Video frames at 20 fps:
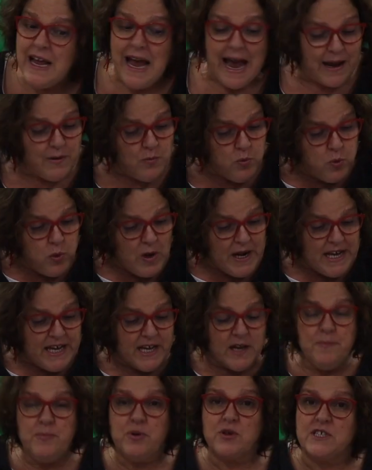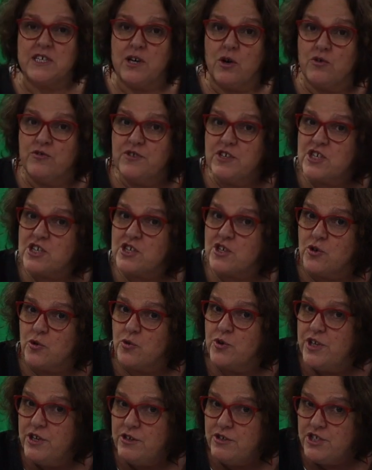and we can put it on the school
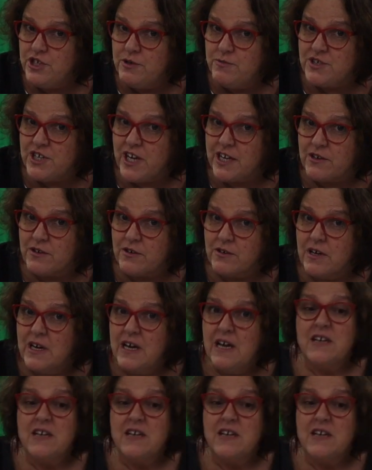YouTube channel.